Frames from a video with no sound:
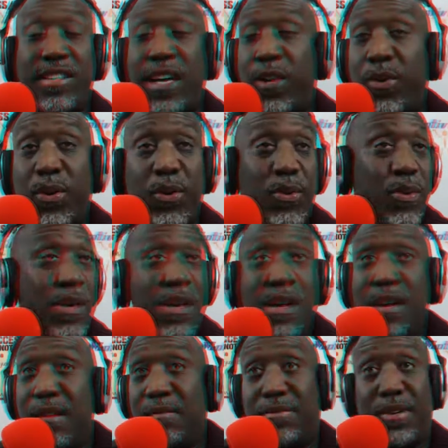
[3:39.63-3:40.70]
I grew
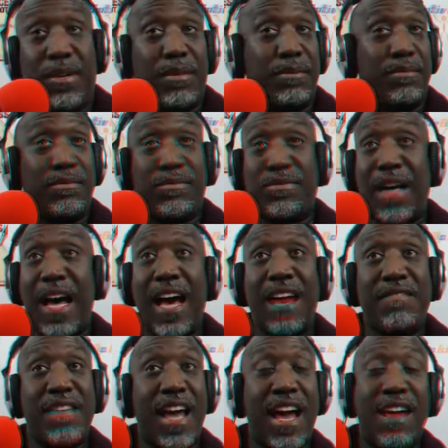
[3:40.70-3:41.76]
from
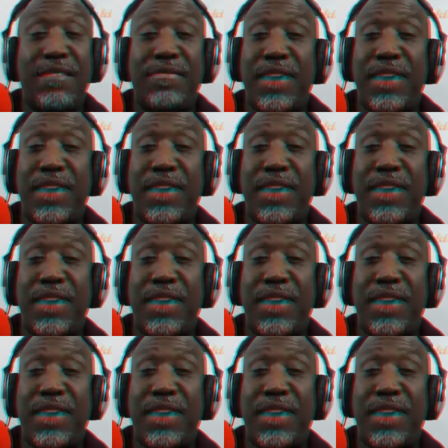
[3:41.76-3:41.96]
5'9",